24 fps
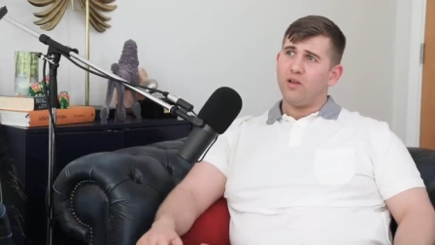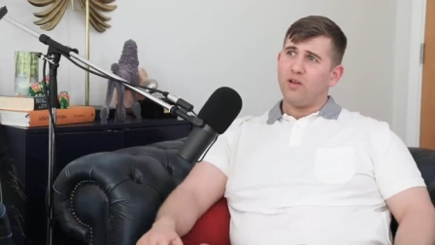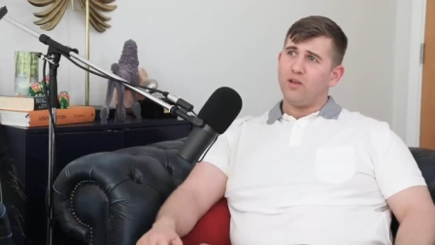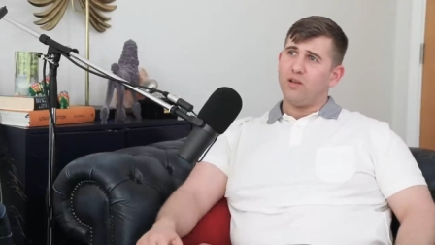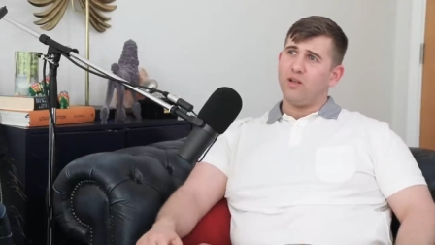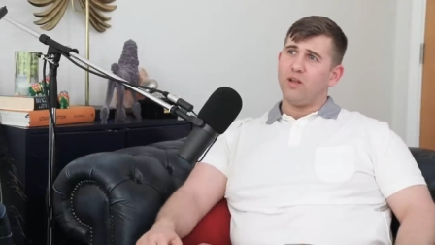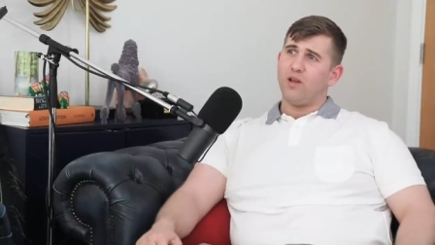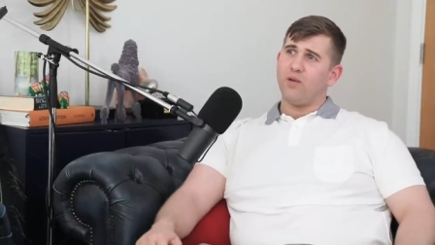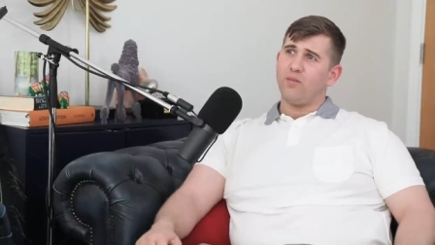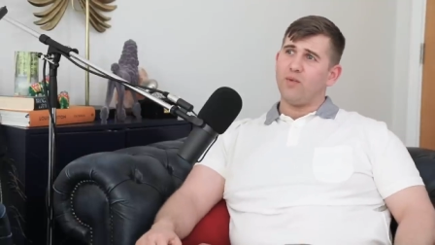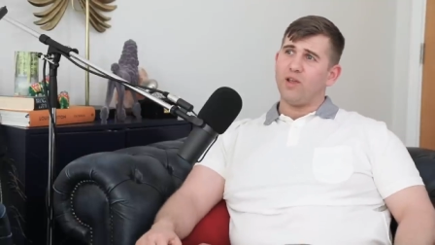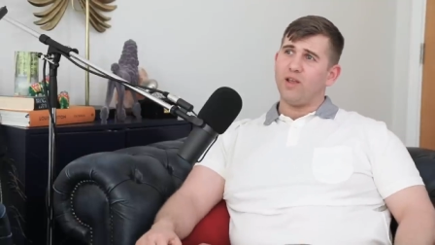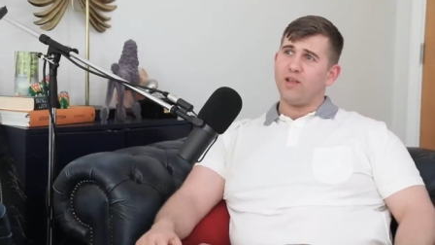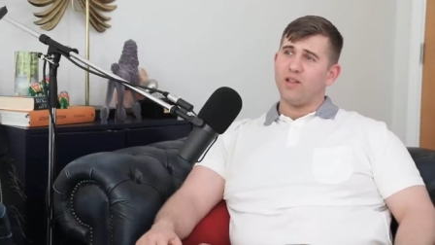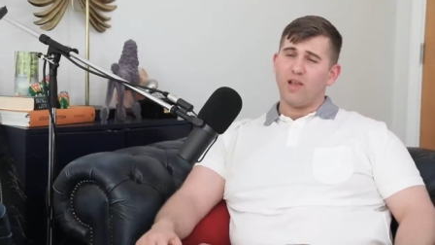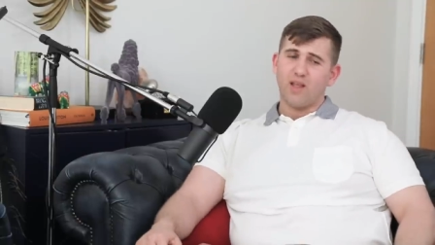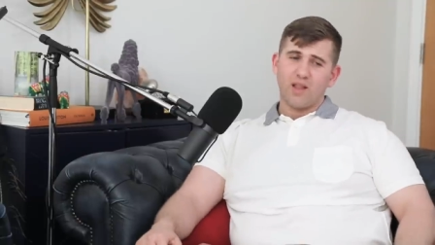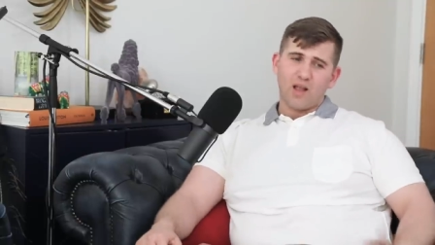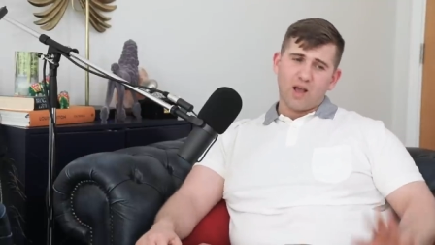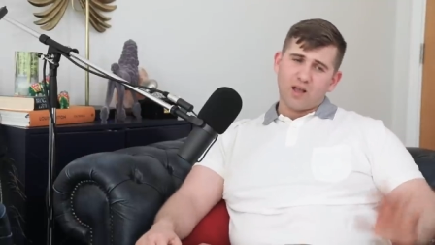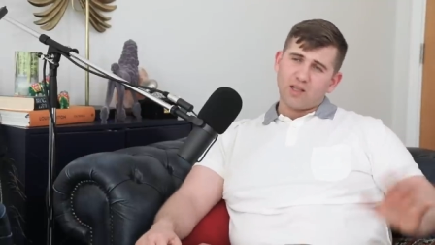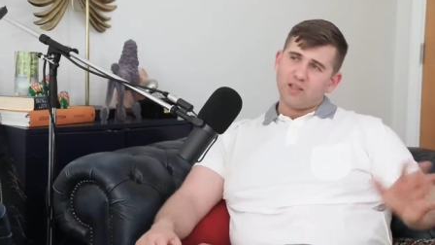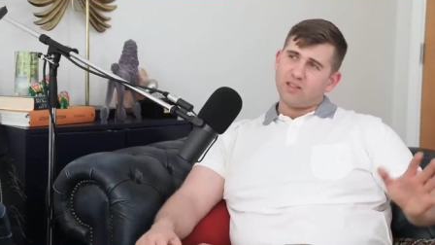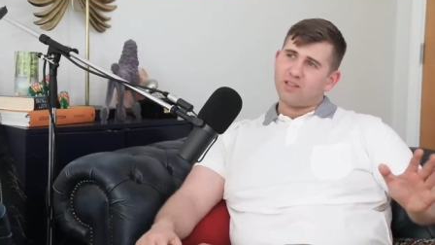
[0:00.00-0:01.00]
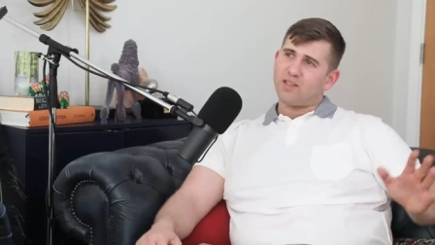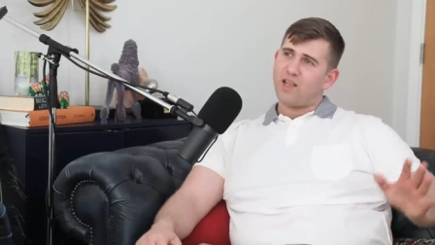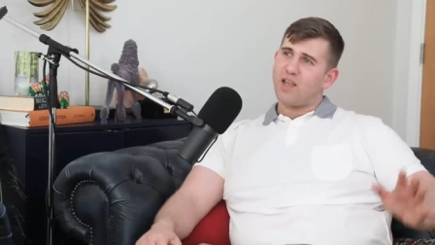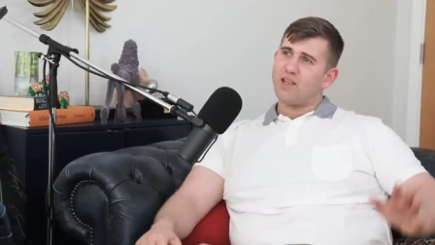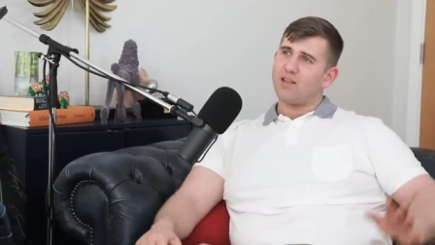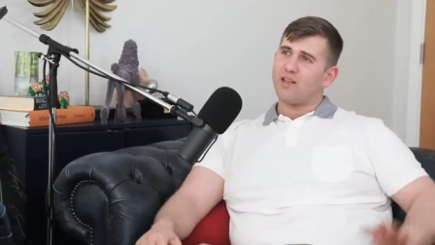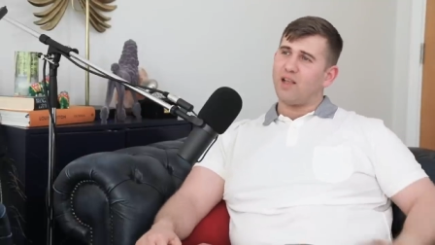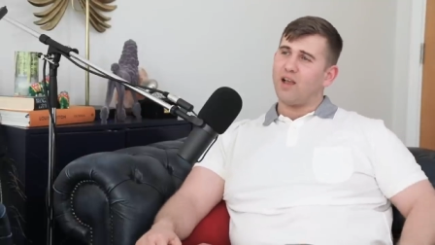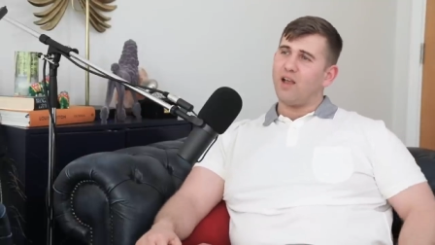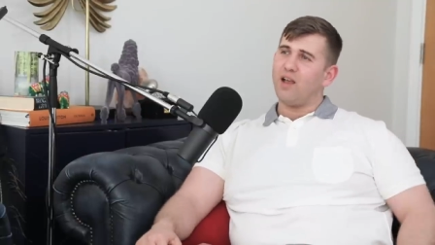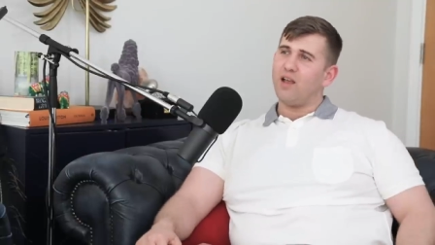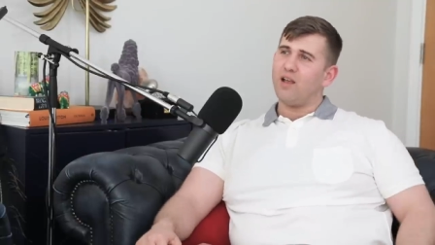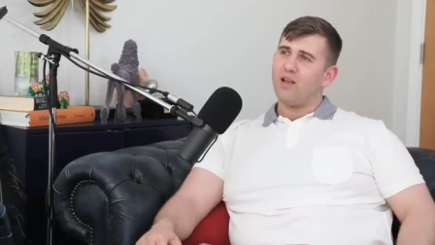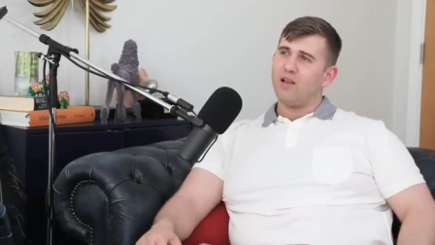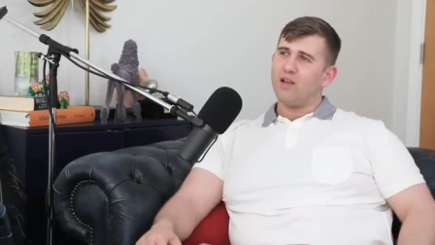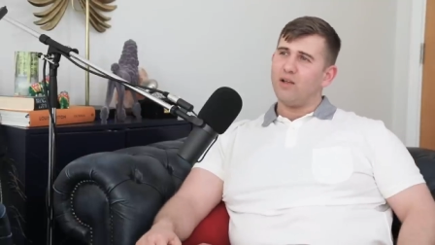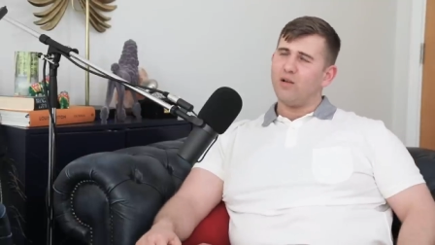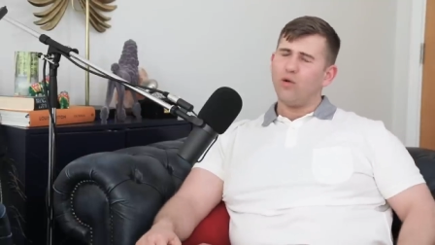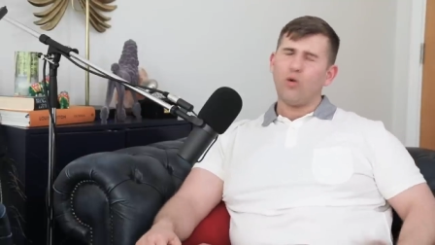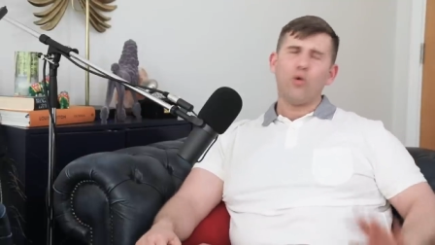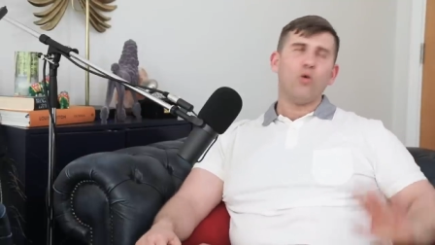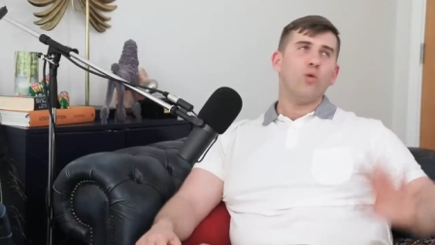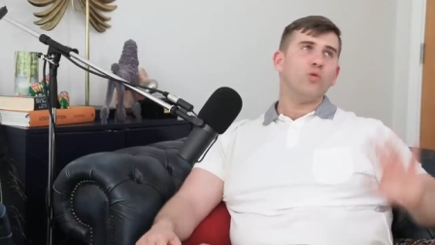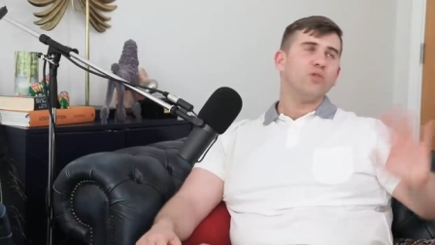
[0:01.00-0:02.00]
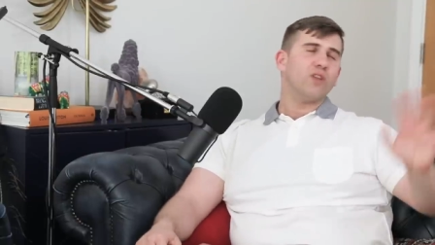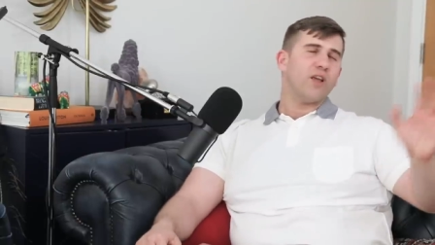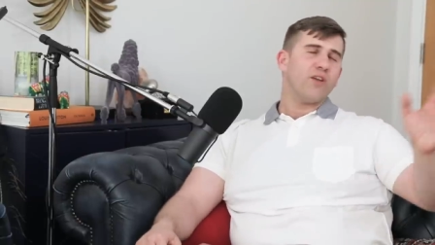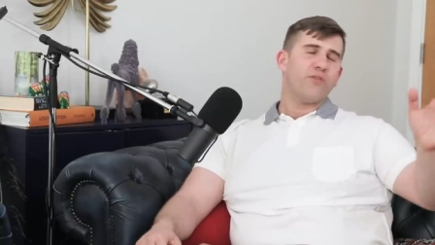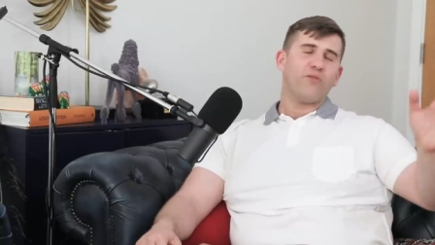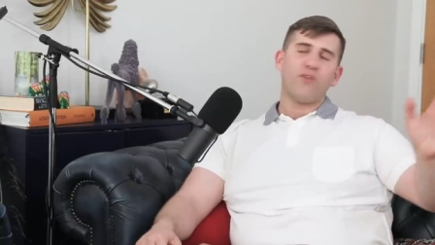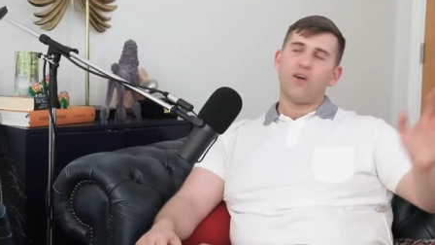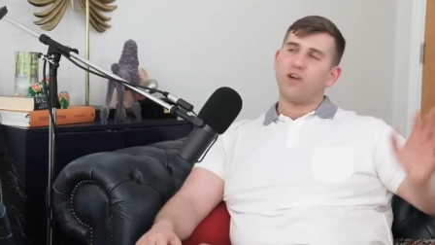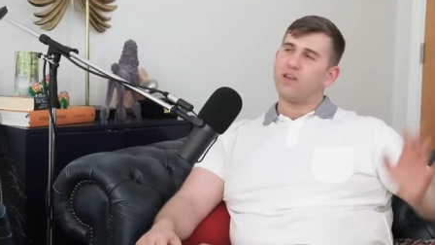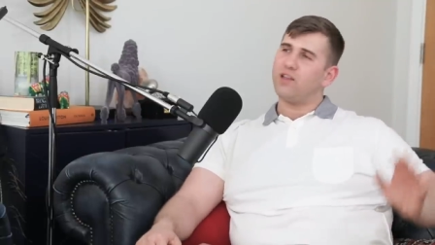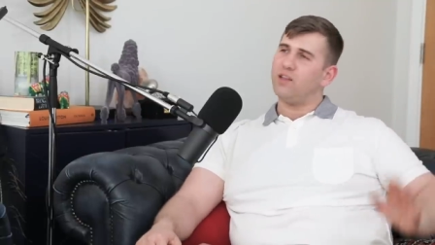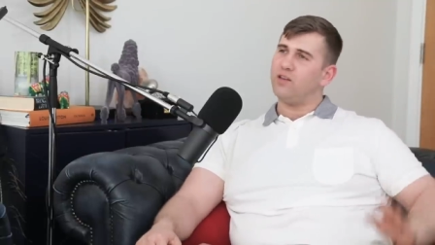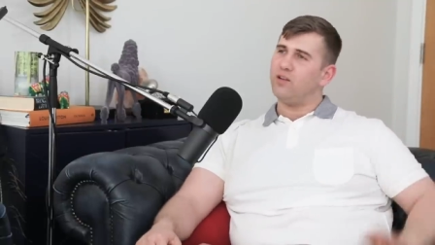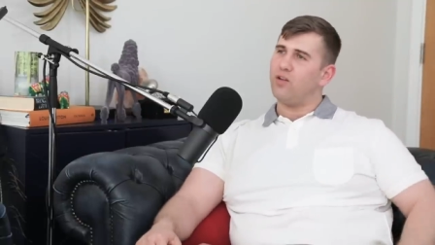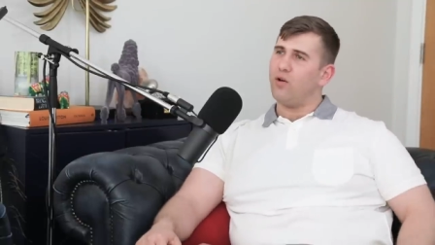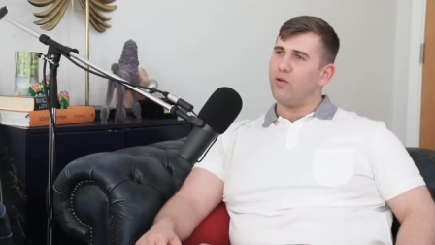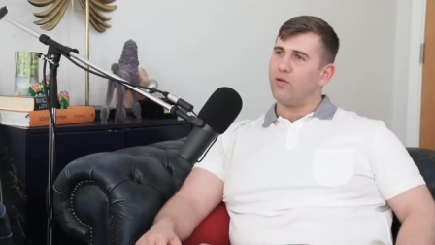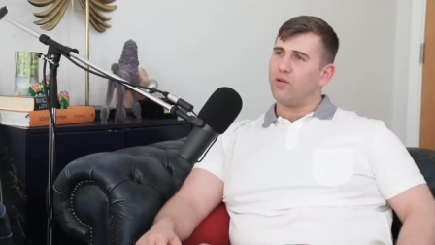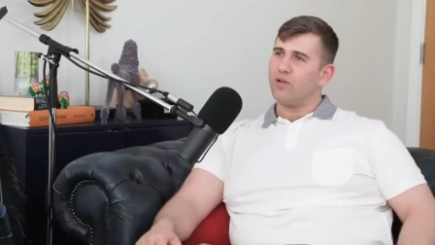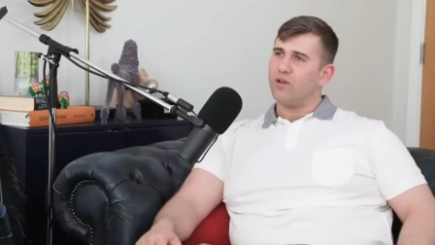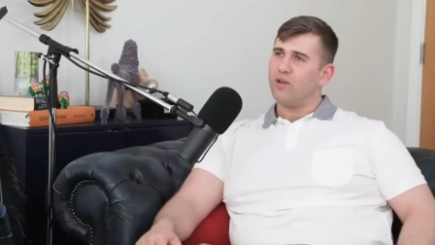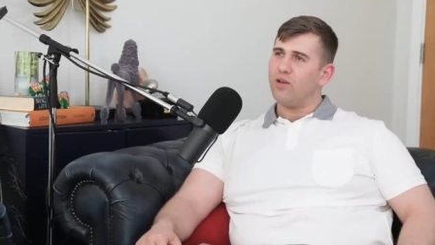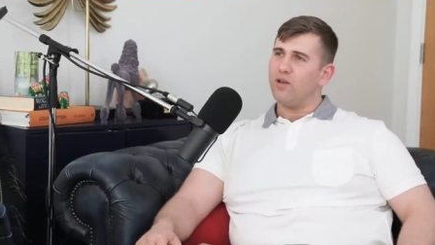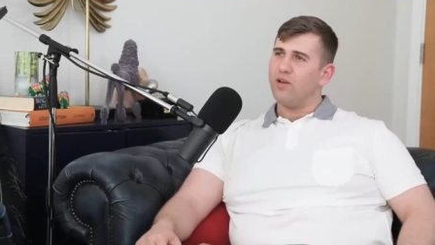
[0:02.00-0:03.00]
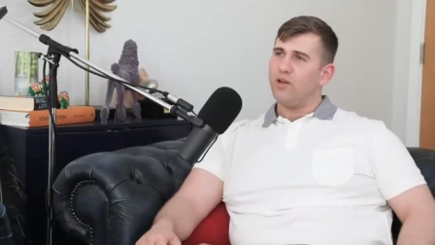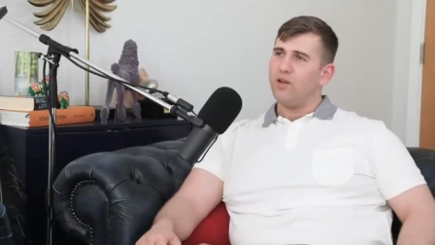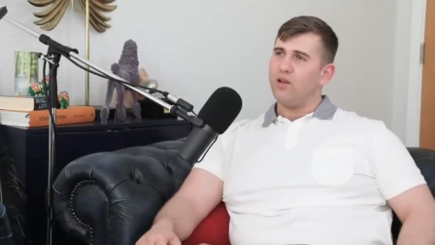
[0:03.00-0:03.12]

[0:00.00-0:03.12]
You know what I mean? And I can take that all day fucking long.